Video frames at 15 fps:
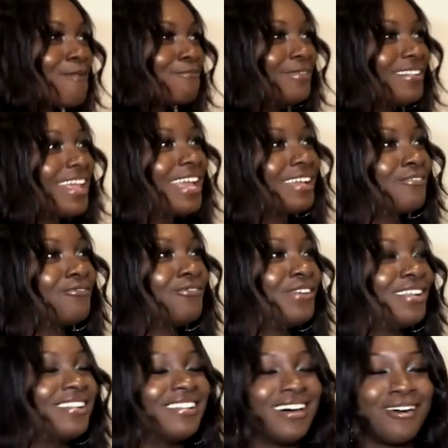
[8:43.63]
But like
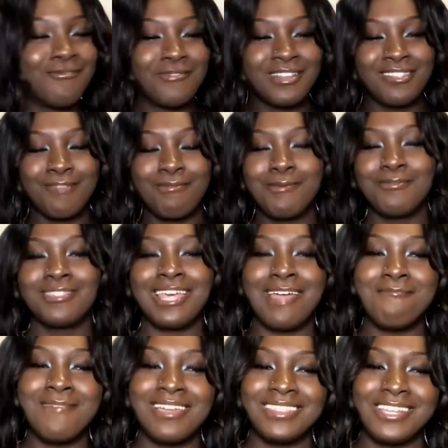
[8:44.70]
one, um, one of the people that
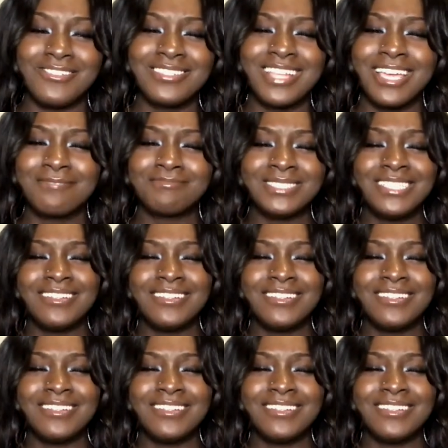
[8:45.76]
I met there was like,